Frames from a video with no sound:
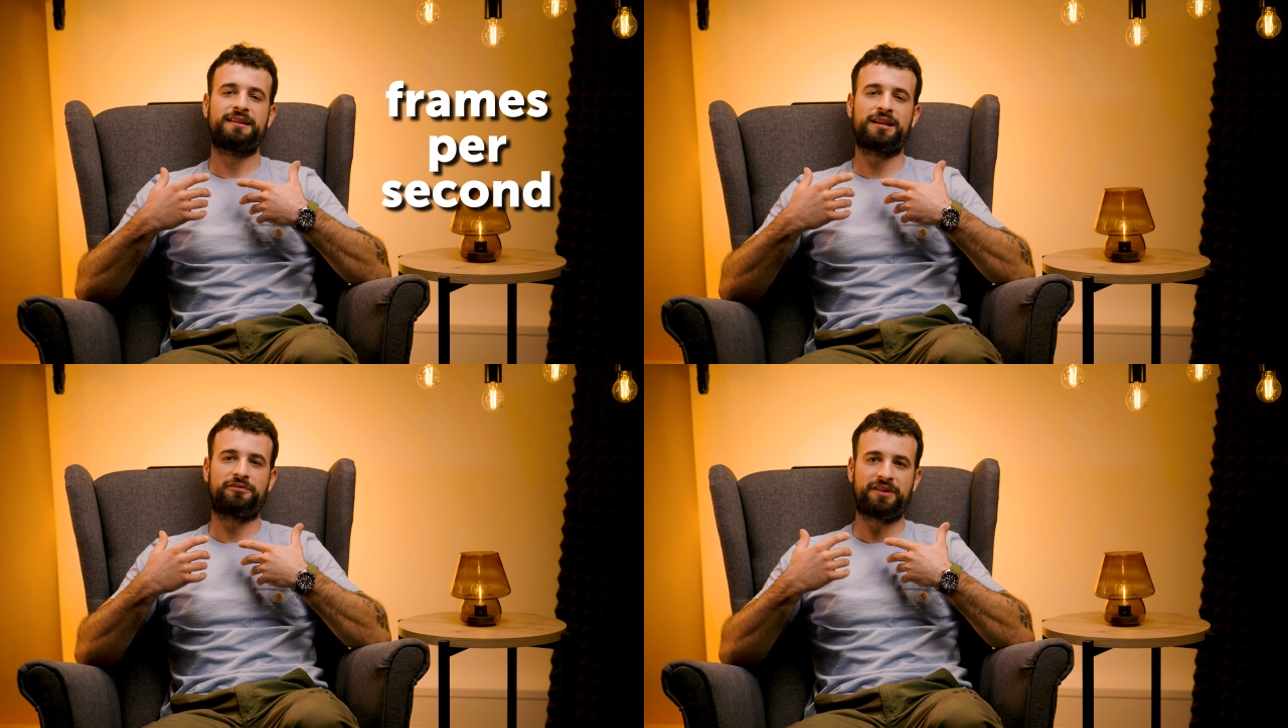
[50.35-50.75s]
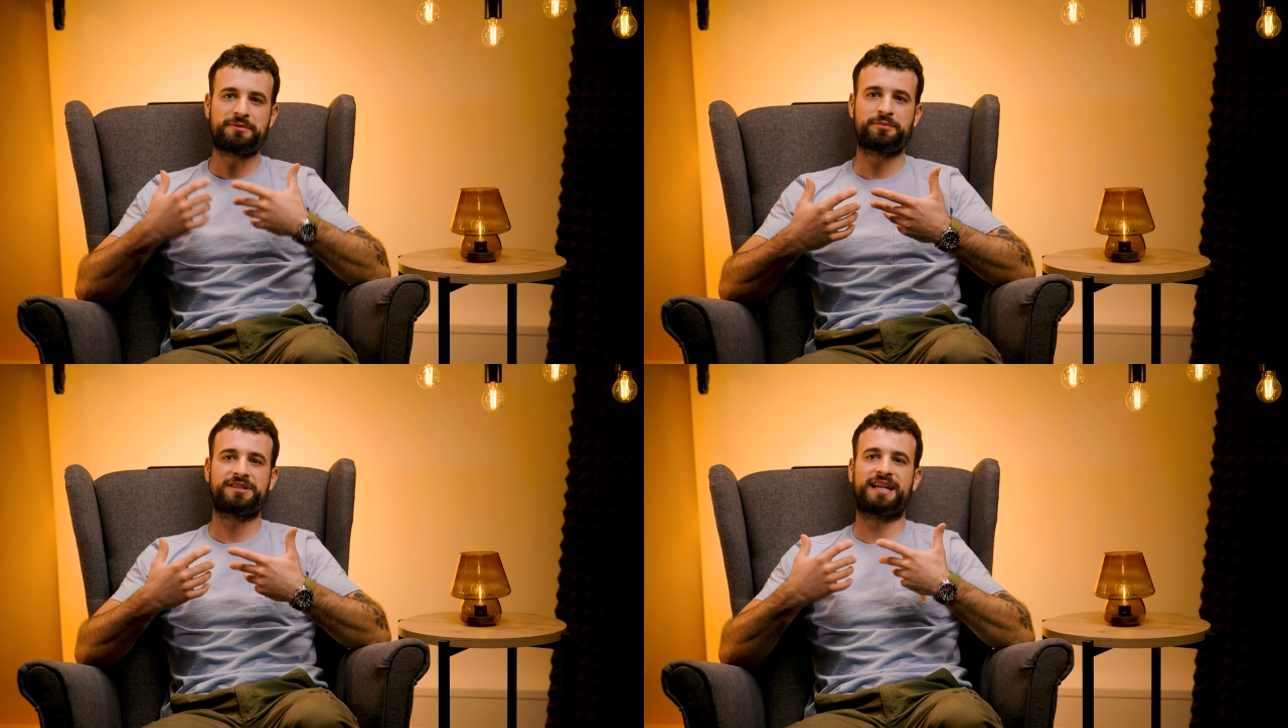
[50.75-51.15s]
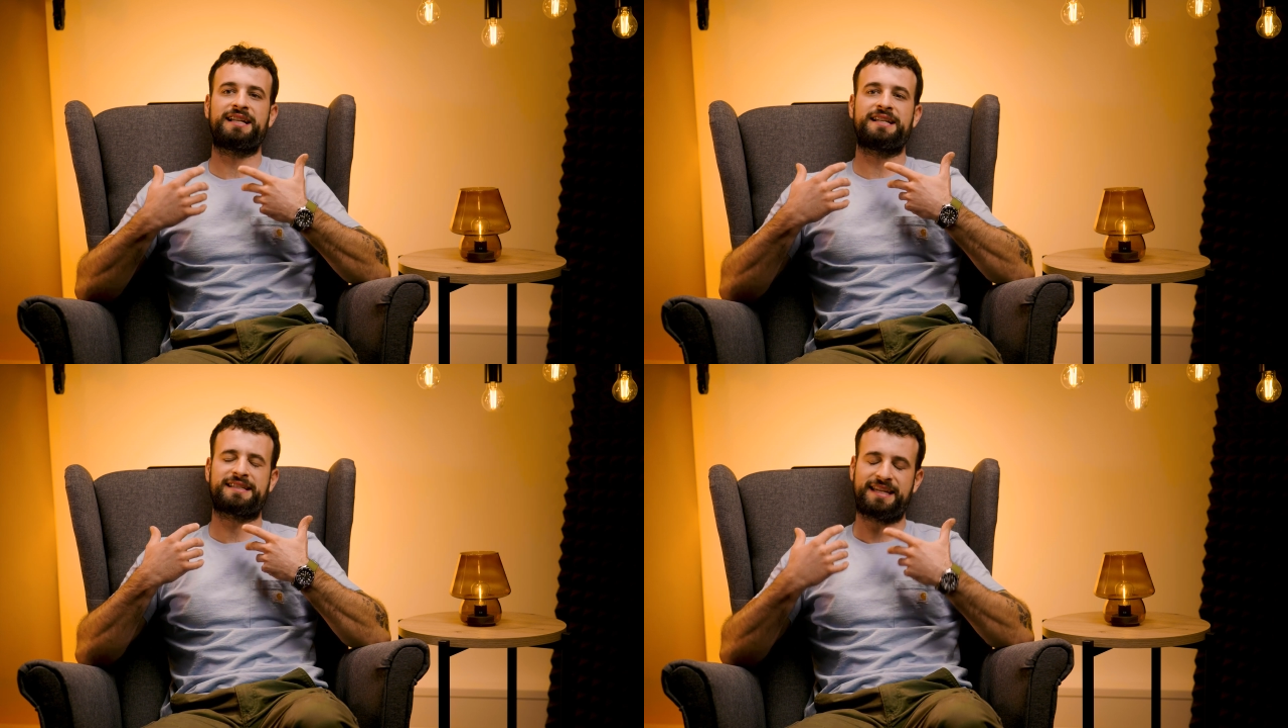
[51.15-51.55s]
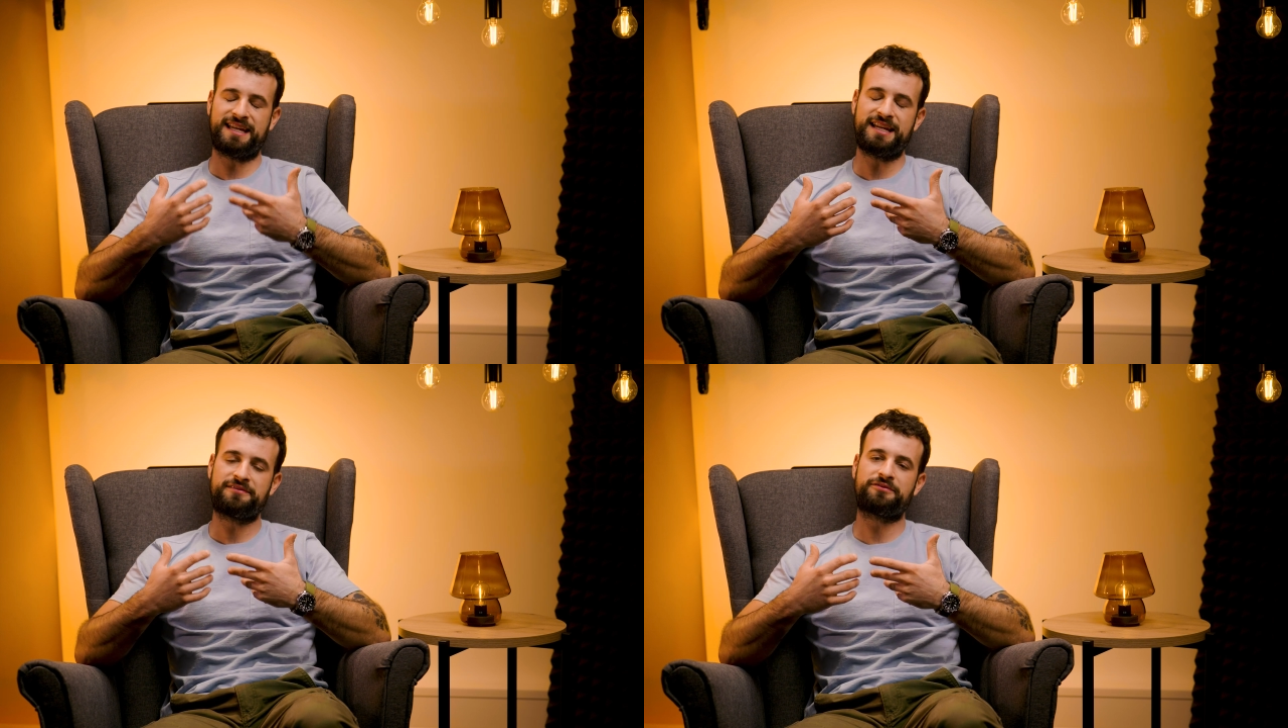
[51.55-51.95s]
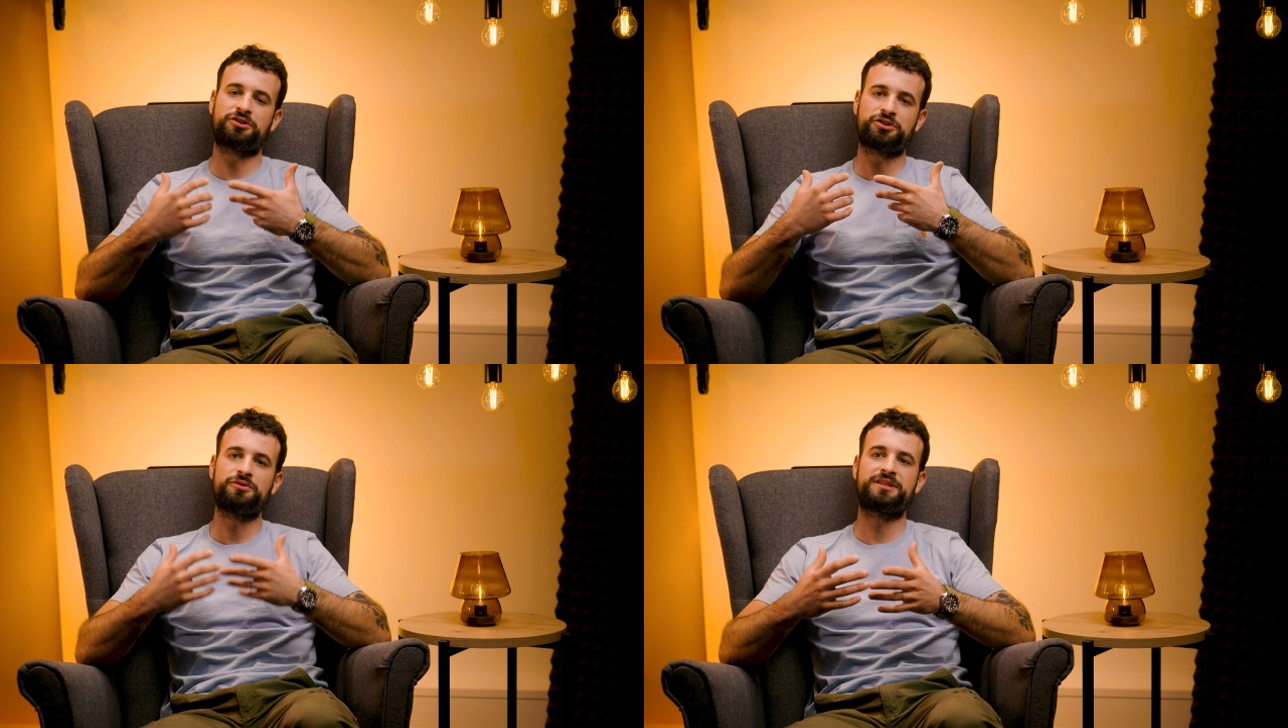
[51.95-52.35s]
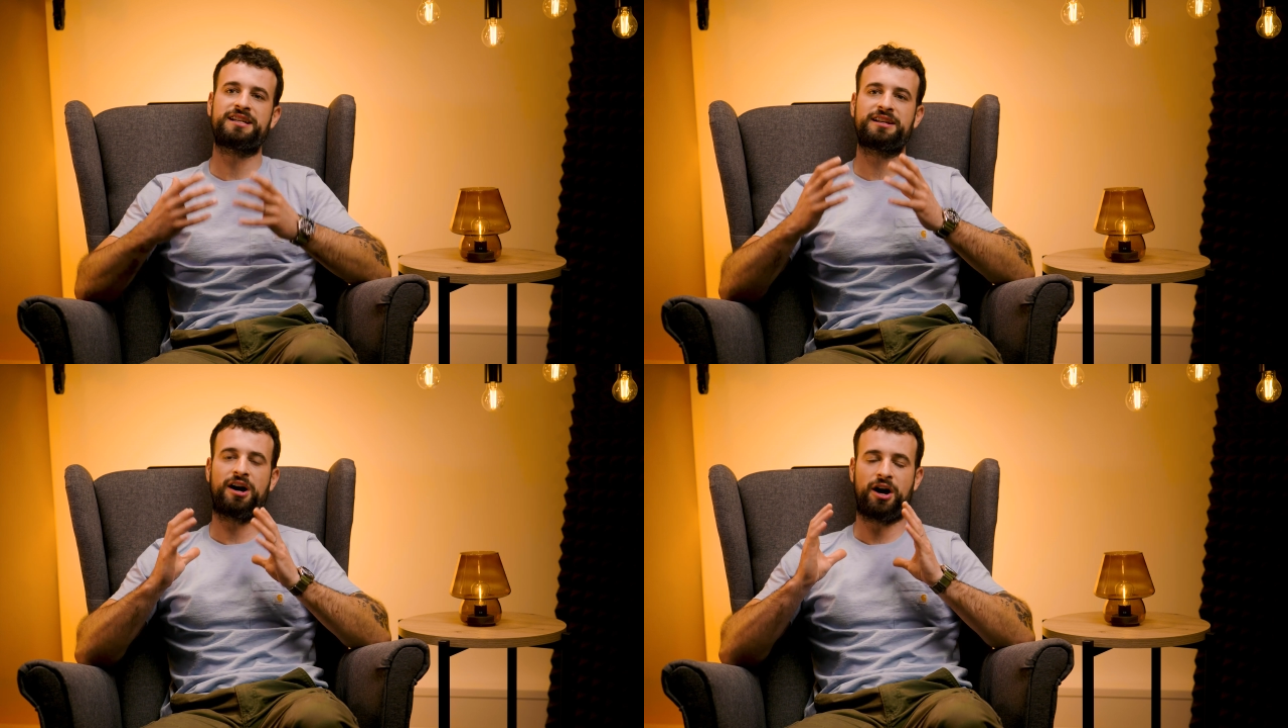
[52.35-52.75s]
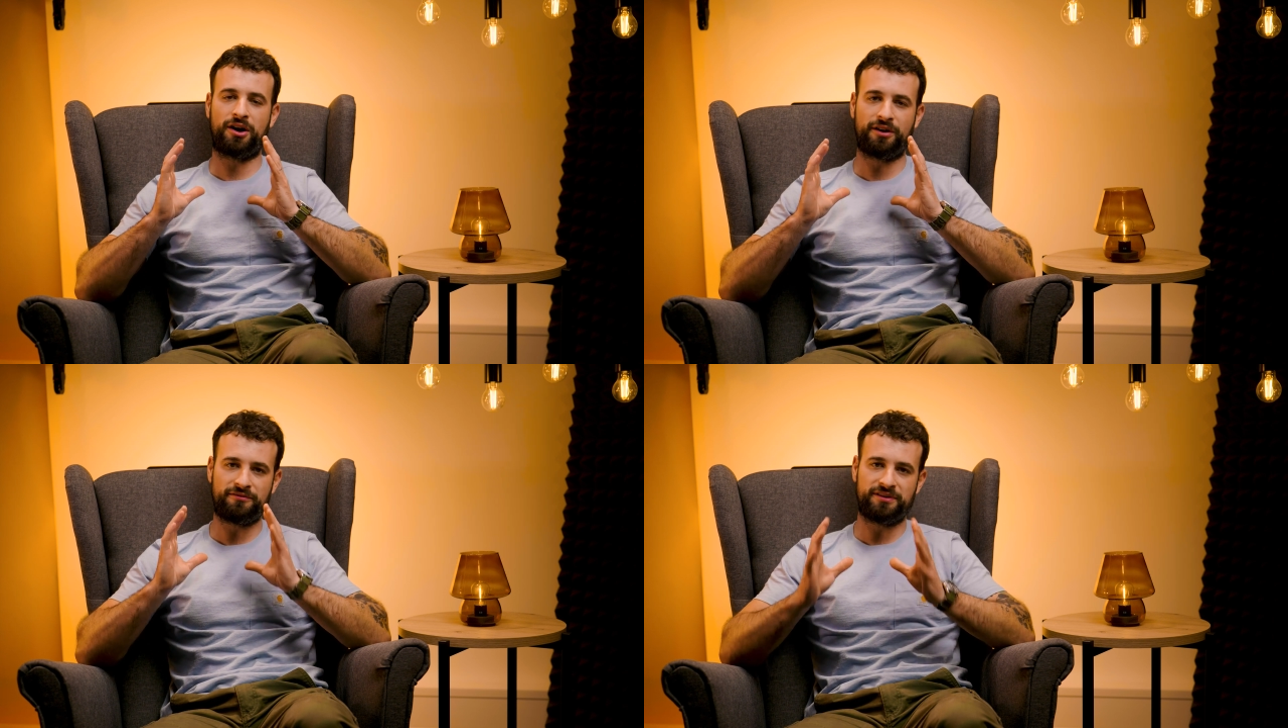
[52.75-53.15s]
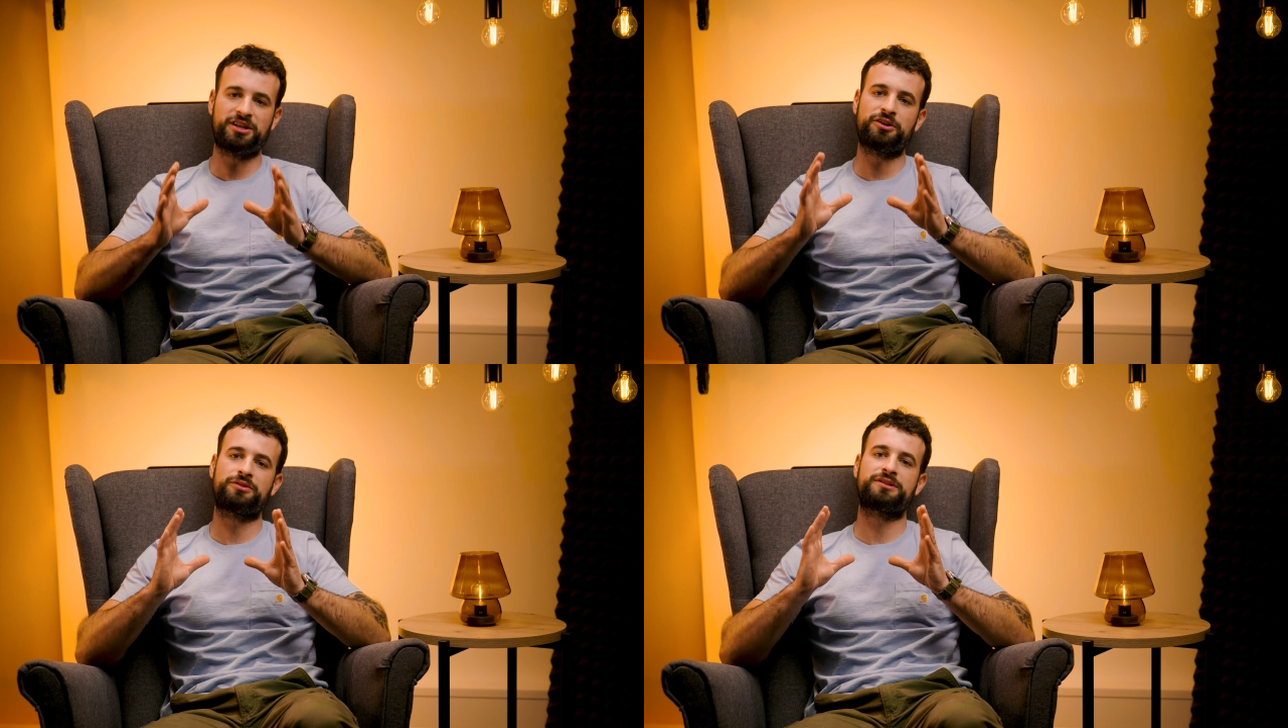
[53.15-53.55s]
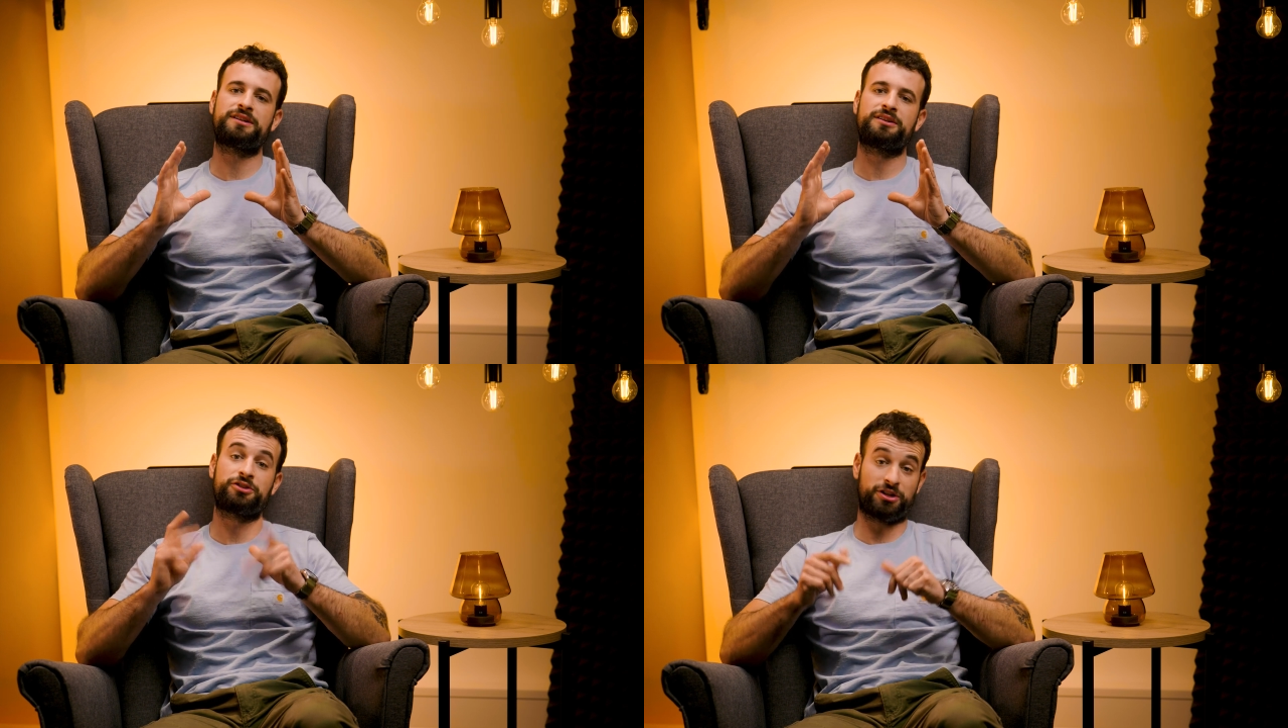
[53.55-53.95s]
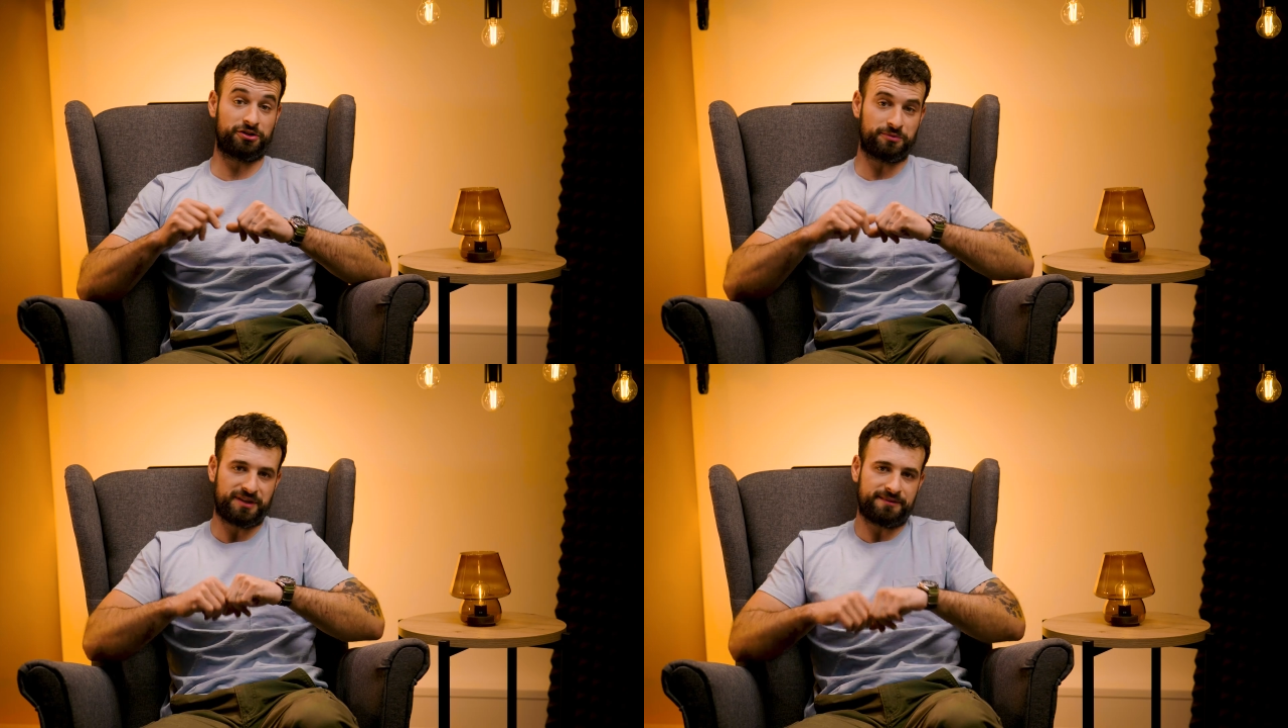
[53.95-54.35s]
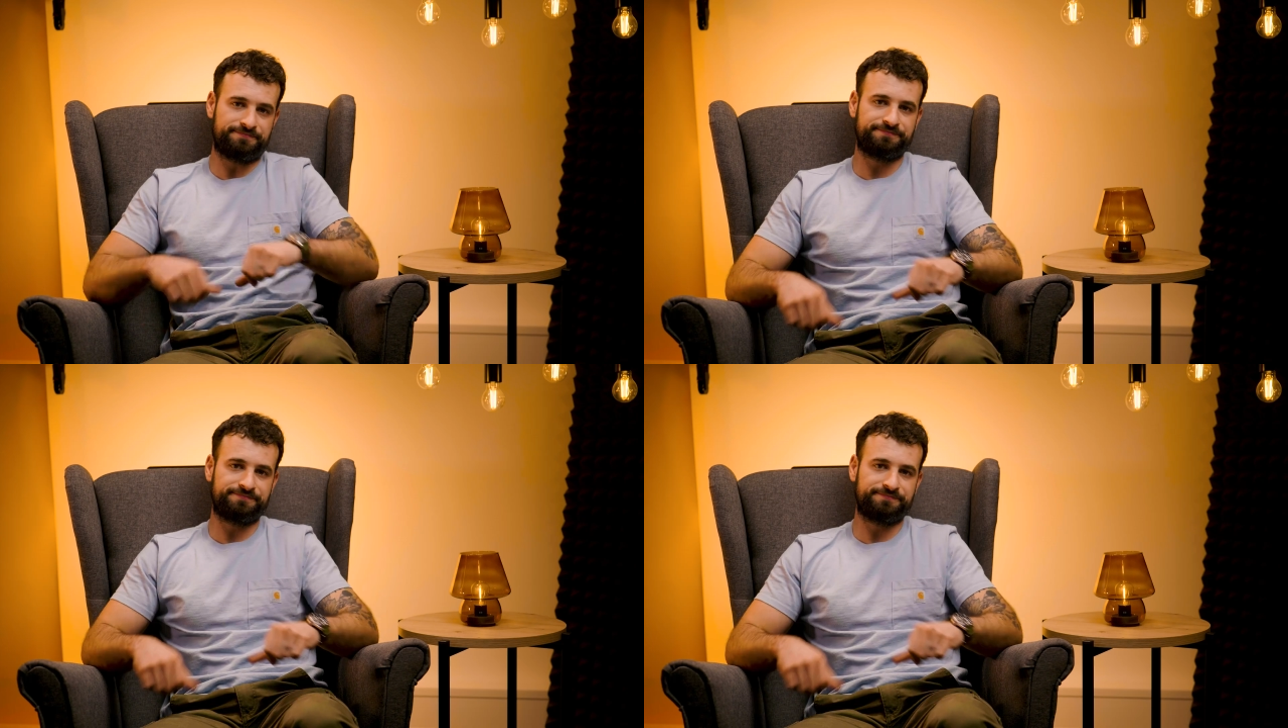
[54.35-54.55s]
Now, frames per second is key for choosing our video's shutter speed.